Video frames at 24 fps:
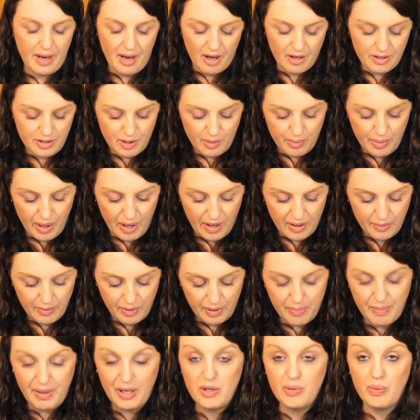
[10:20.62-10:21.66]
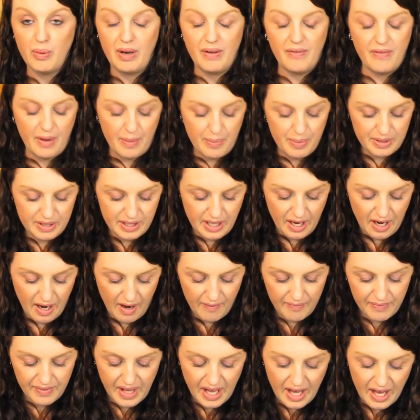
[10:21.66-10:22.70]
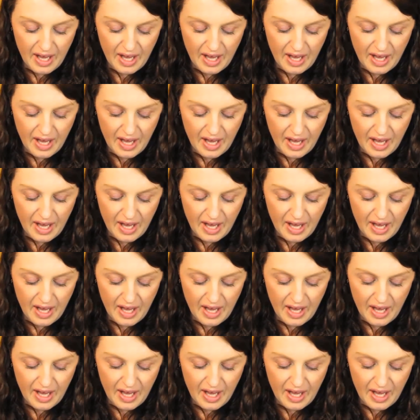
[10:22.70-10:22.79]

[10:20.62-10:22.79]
also bought with my 25% off.